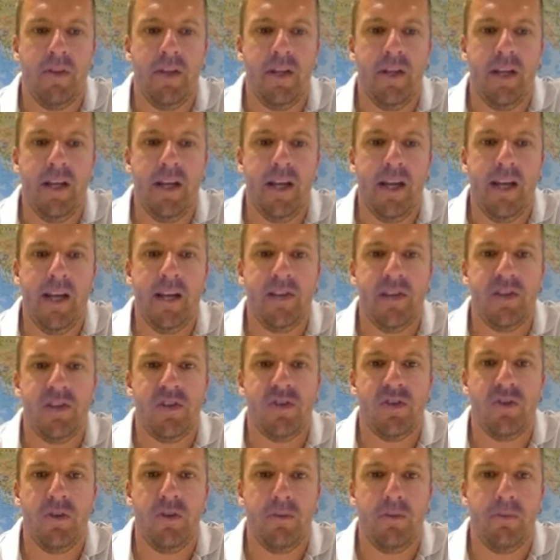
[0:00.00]
the
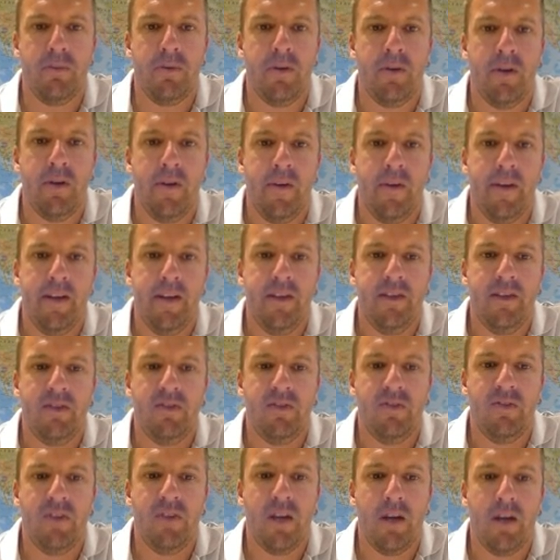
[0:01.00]
airstrip
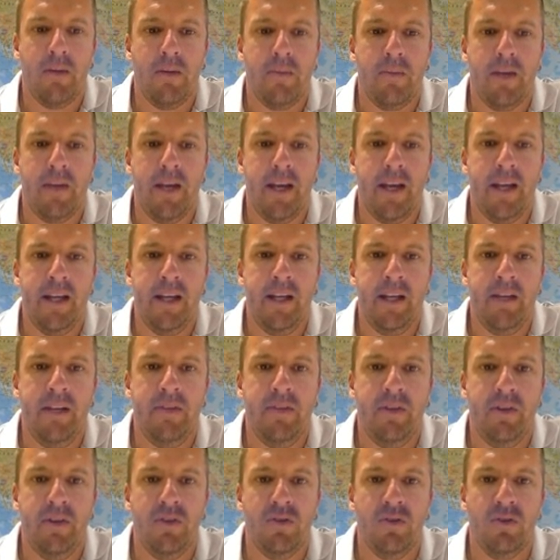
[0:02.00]
is heading? If
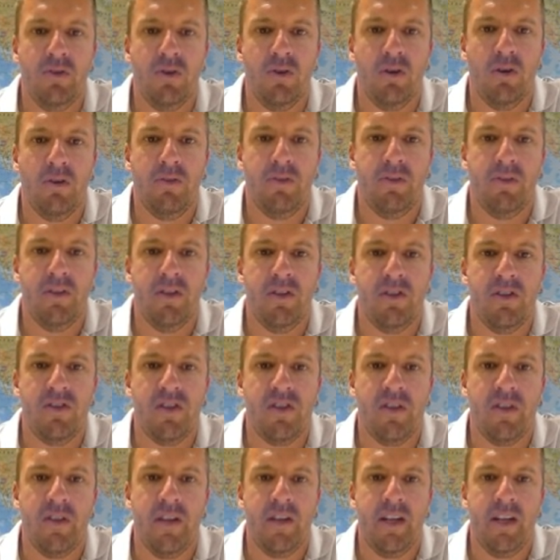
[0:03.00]
you took off at the
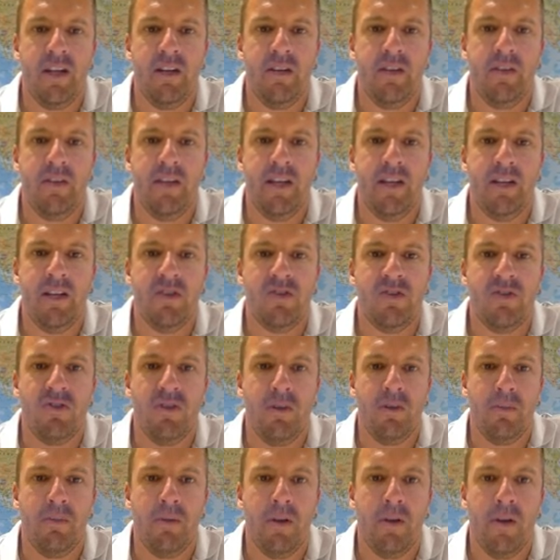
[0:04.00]
southern end of the
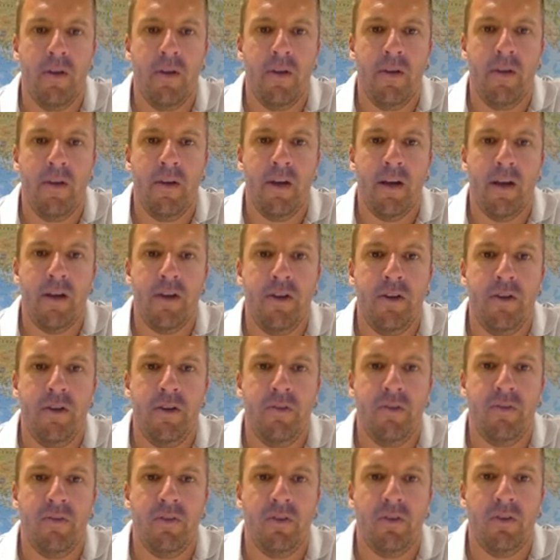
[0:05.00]
airstrip and you
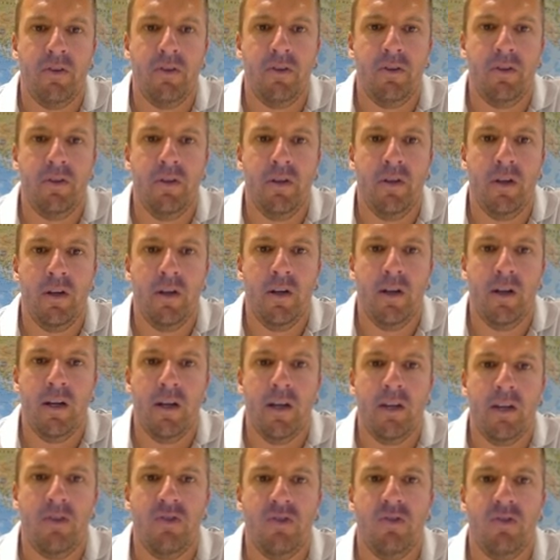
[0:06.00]
flew
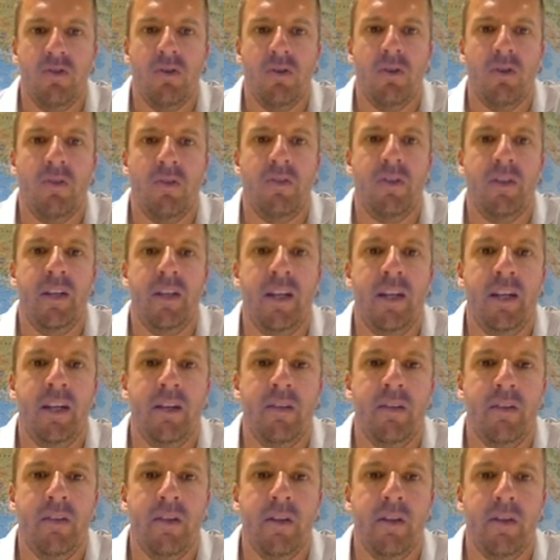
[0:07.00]
and took off at the end
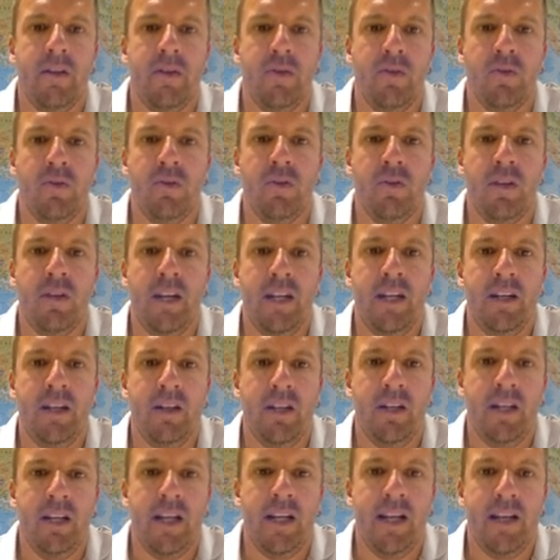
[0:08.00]
of the northern end of
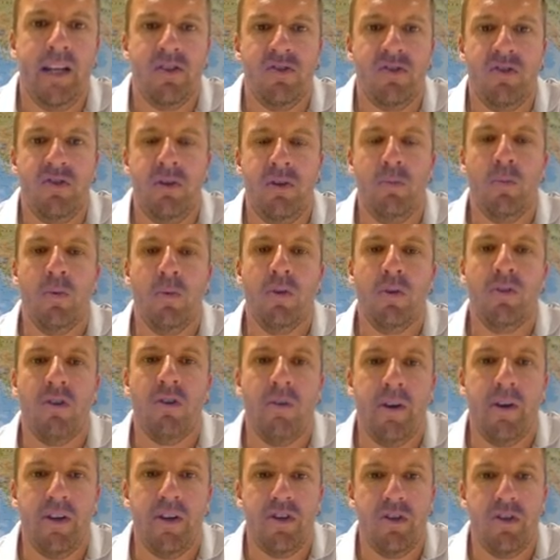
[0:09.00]
the airstrip, what
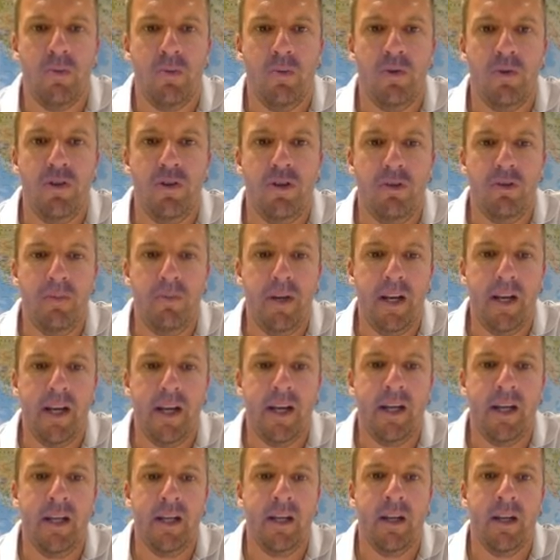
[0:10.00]
direction would you be
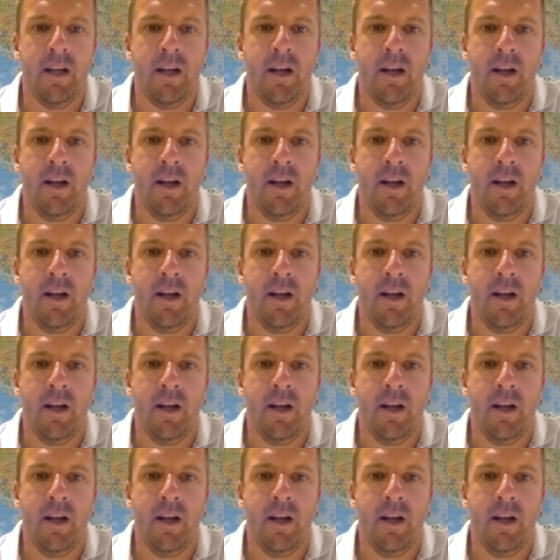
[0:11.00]
heading?